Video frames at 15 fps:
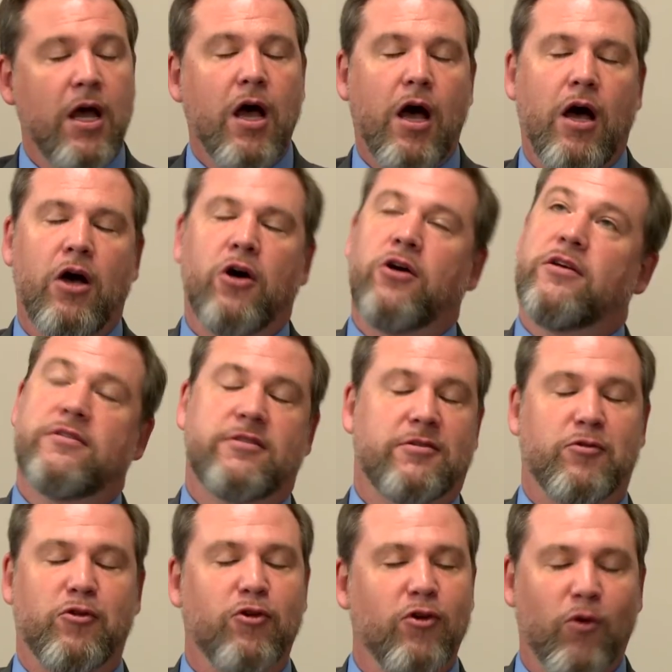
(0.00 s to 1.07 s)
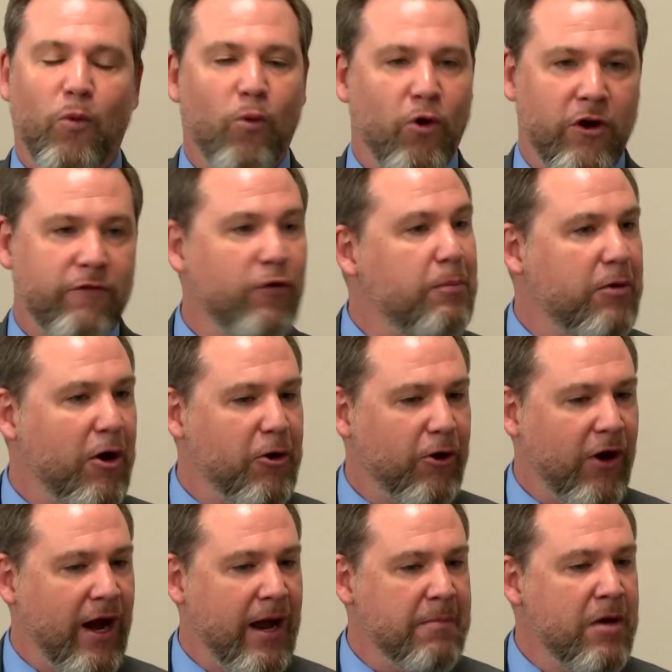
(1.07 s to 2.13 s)
Oh, it's a wonderful
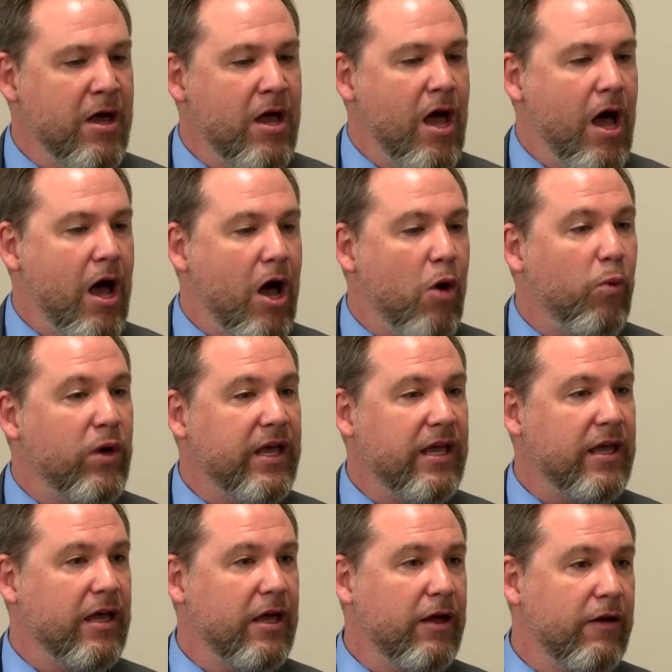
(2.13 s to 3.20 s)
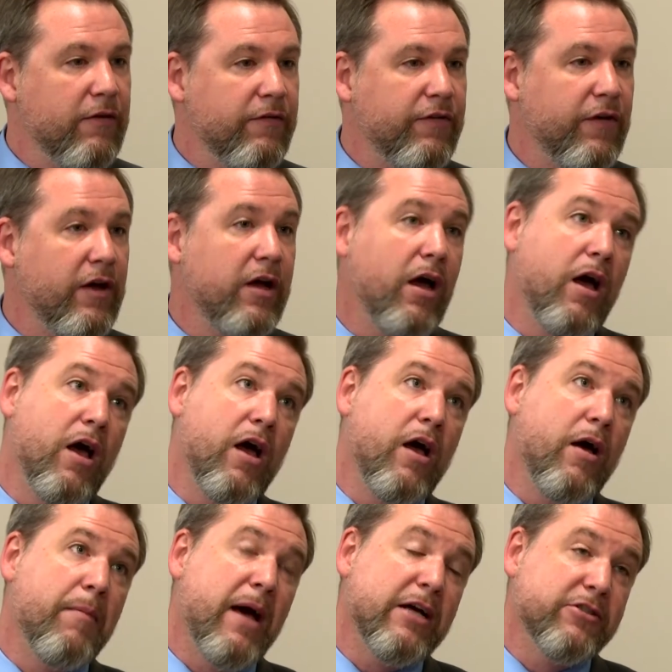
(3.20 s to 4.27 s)
program. We give
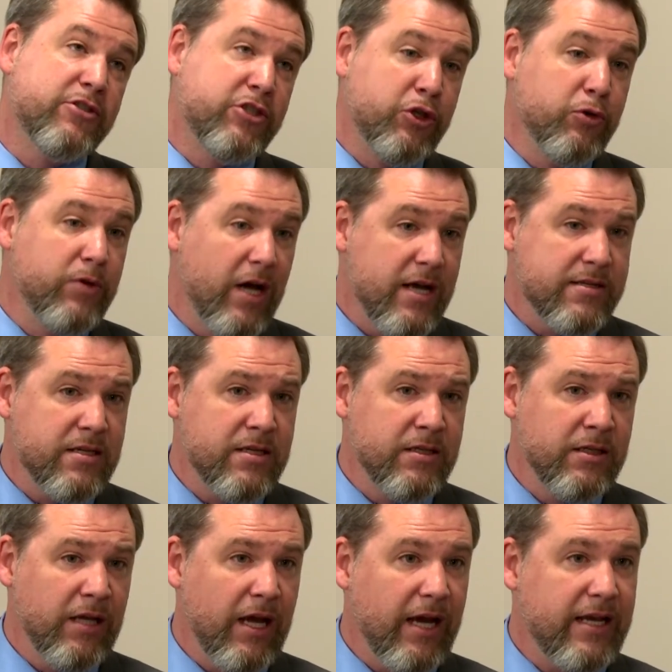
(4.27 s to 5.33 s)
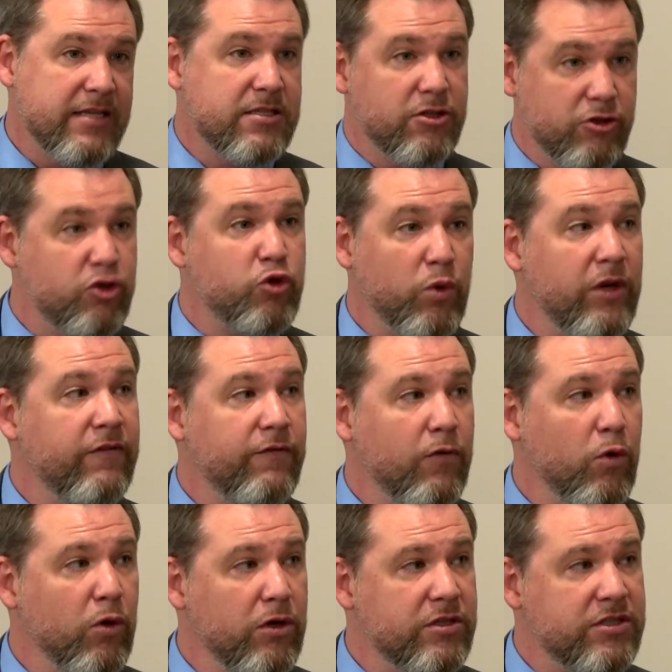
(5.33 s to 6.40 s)
about 24, I guess there's
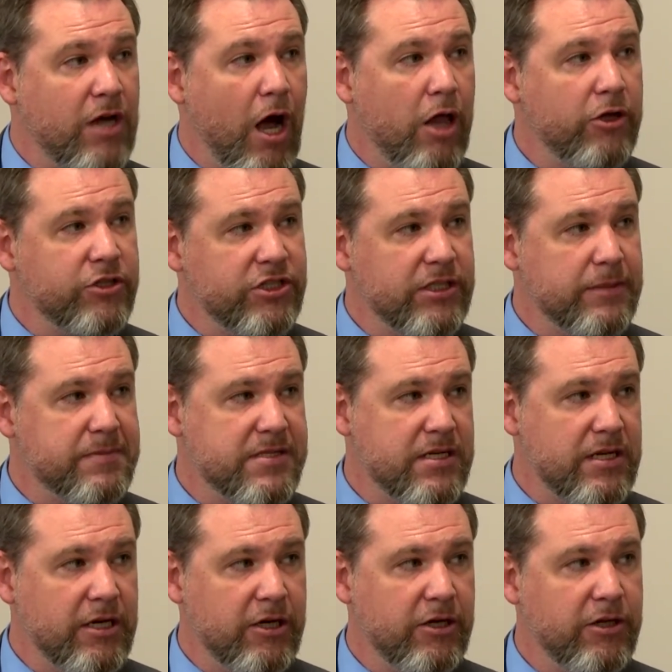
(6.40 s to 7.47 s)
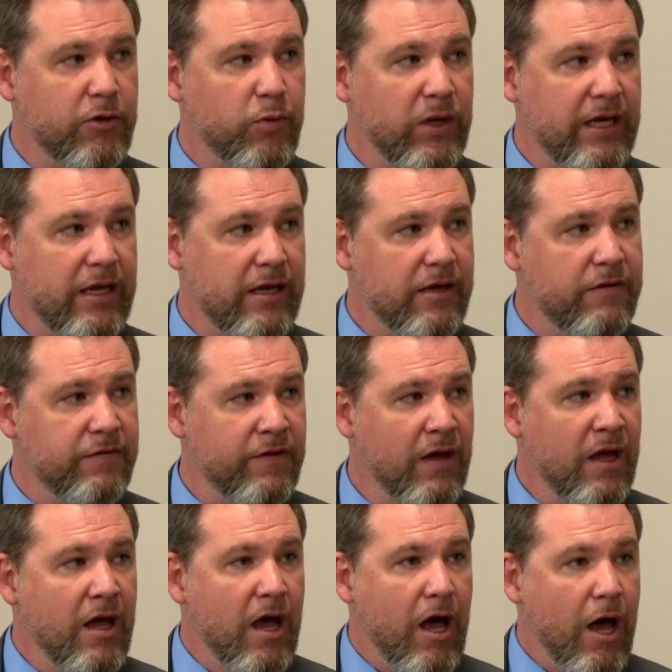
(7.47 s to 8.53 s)
24 scholarships a year that we give
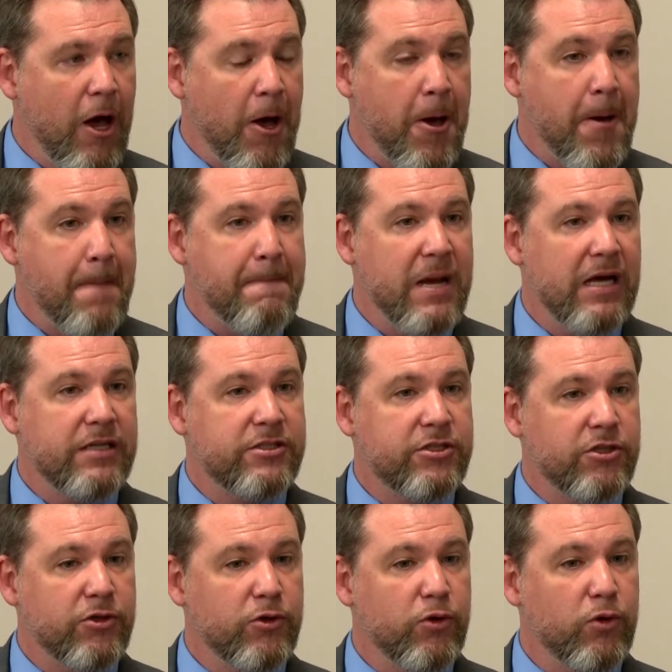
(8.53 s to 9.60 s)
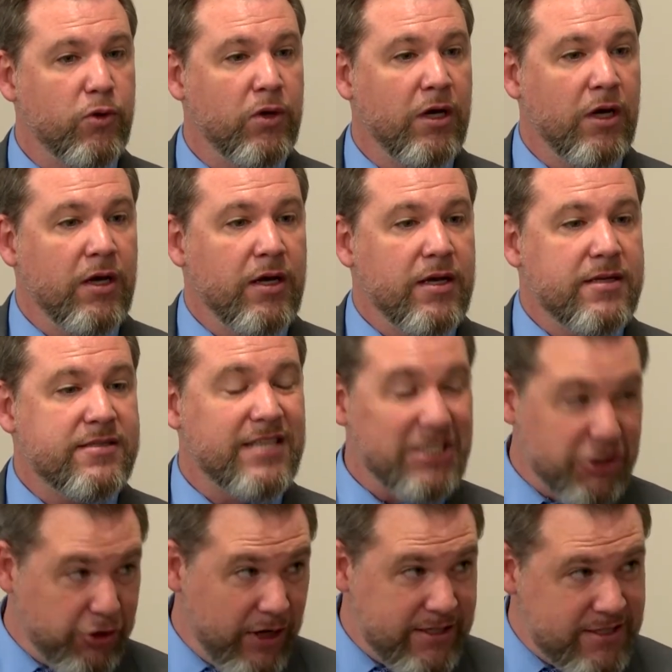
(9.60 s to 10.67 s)
to 6th
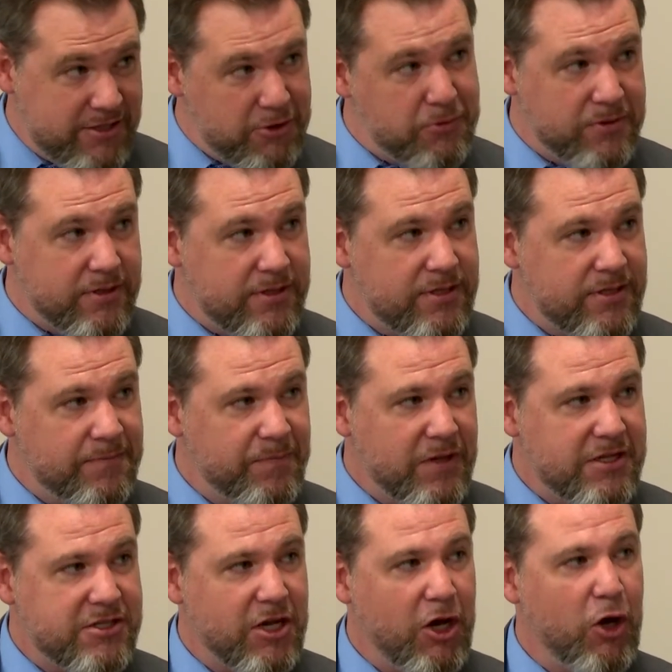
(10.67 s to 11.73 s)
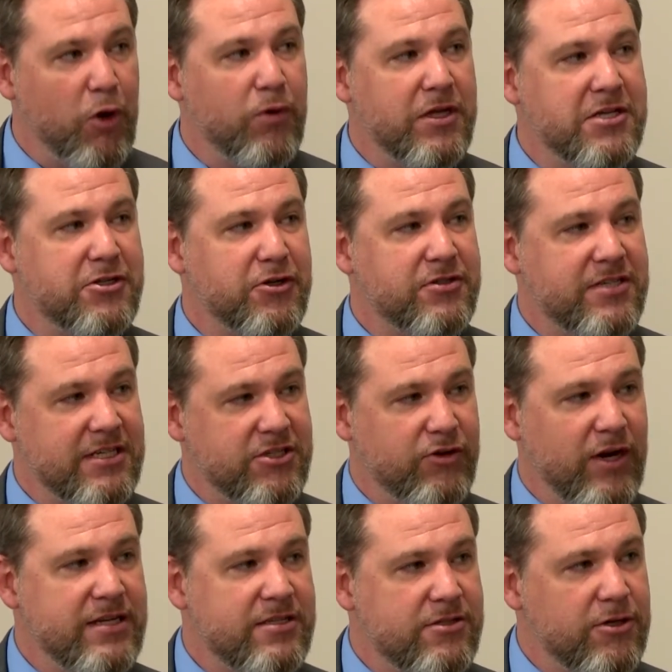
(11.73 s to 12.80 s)
grade students. So these are 6th
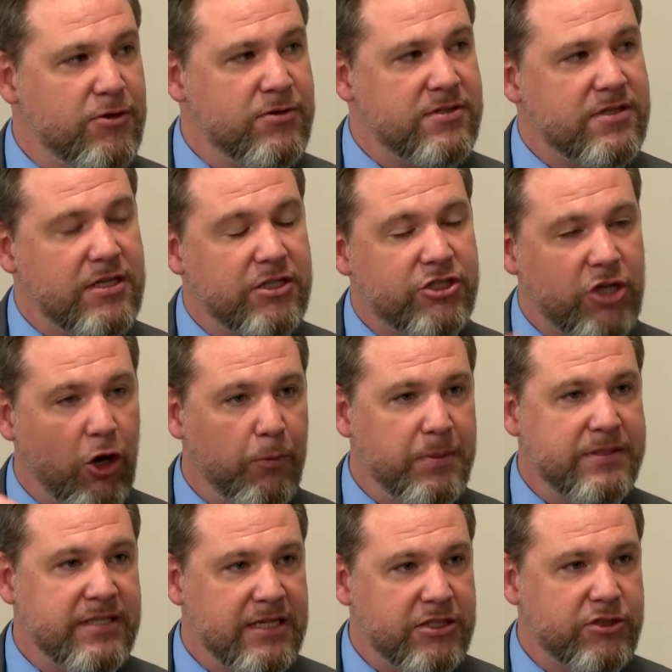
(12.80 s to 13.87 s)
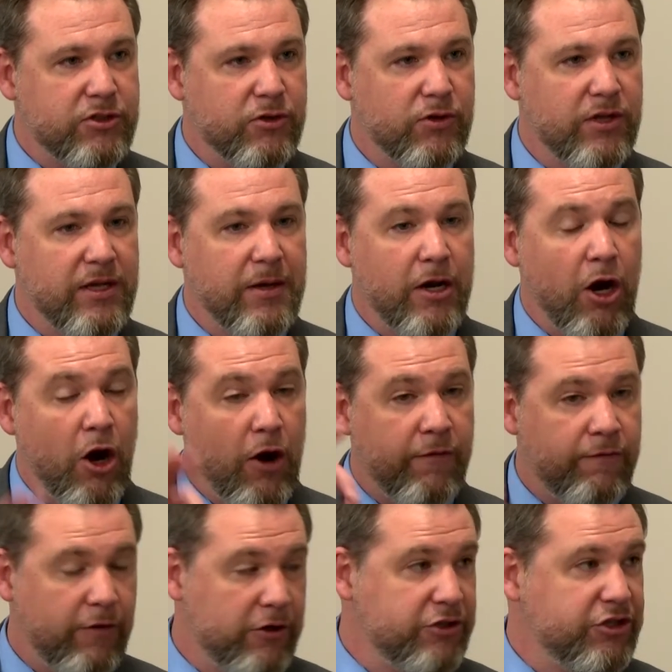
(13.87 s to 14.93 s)
grade students that show potential, that are
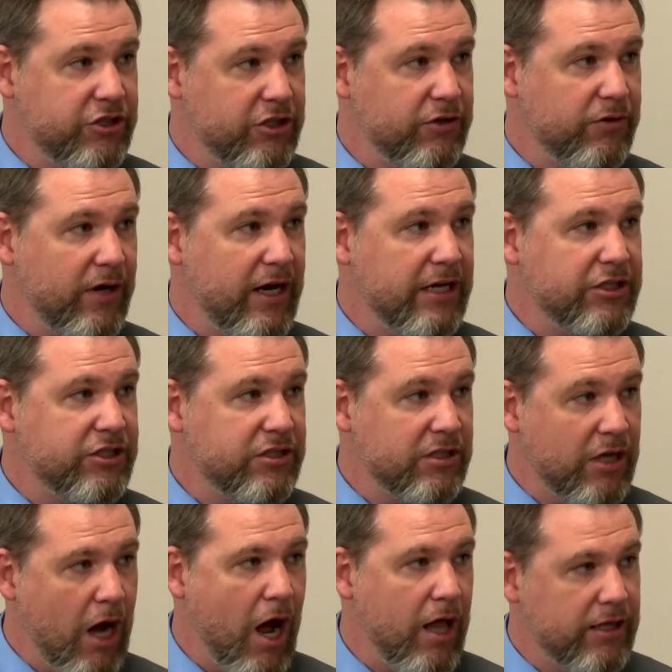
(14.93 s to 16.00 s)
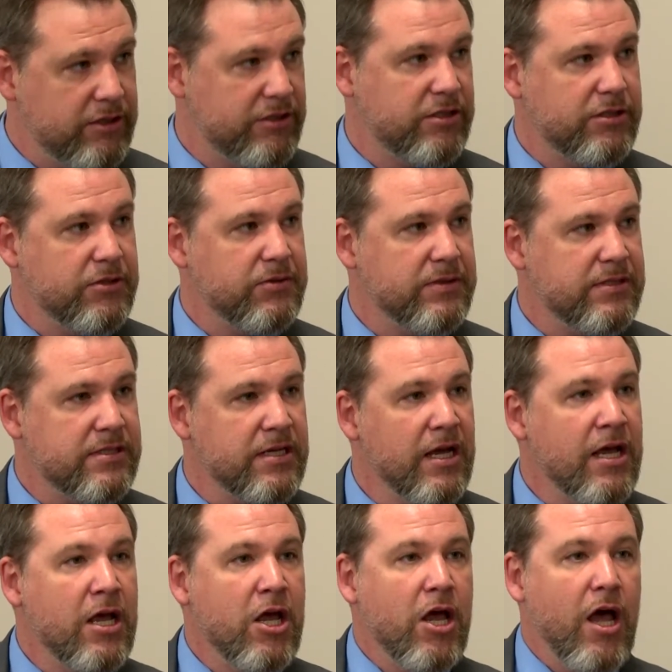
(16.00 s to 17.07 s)
first-generation college students.
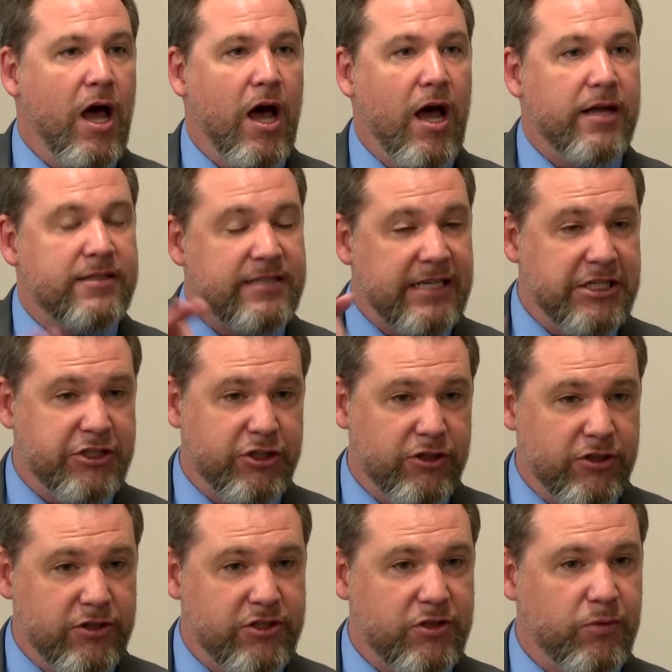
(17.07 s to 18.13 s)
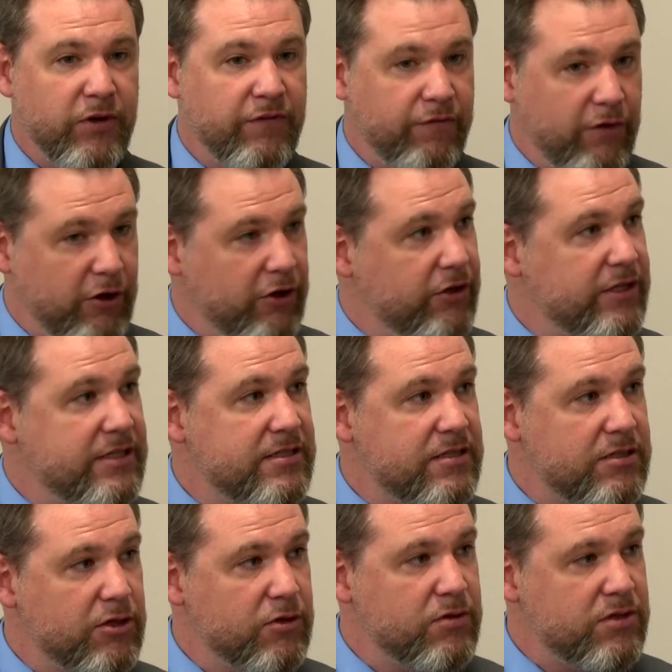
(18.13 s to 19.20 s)
Teachers refer these
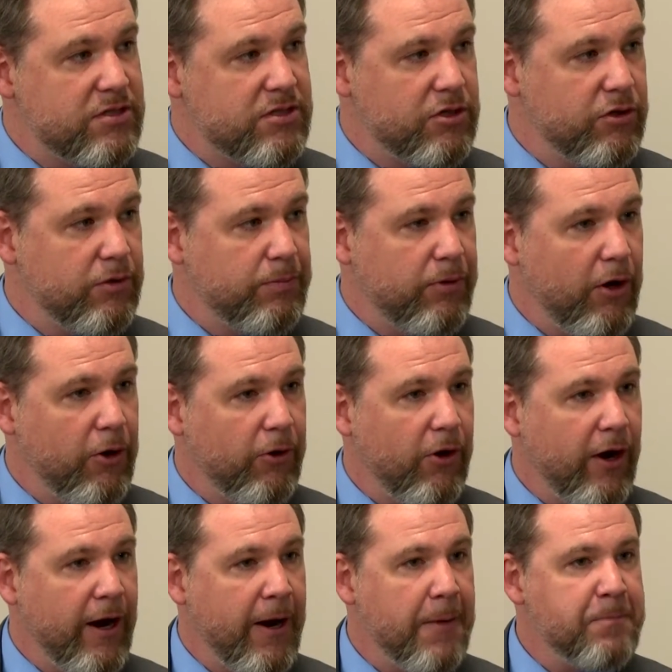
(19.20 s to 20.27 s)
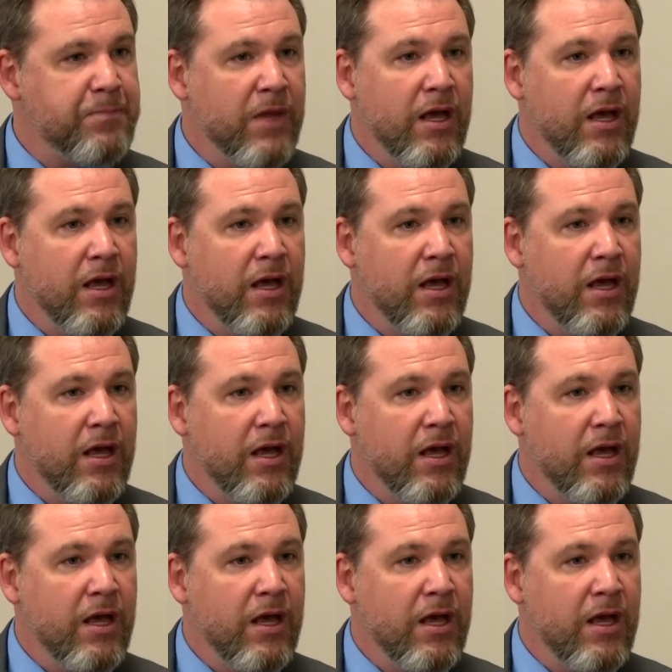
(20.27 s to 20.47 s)
students to the program.